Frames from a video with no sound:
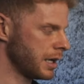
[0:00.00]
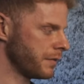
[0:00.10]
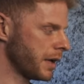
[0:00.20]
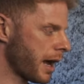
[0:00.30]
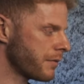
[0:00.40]

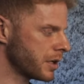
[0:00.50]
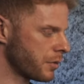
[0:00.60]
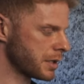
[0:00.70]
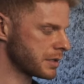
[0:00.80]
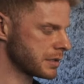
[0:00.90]
If you have any
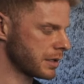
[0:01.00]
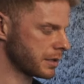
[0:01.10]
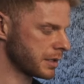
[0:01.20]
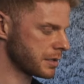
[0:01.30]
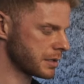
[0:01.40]
questions on
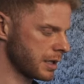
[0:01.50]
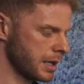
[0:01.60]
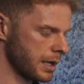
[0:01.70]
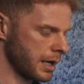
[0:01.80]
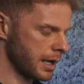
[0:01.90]
this,
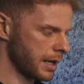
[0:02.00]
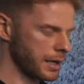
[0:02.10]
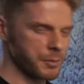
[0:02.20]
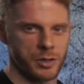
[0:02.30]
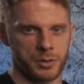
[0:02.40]

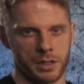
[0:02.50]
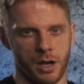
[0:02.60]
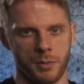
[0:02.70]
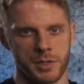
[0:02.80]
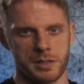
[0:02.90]
let me know in the
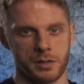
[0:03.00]
comments,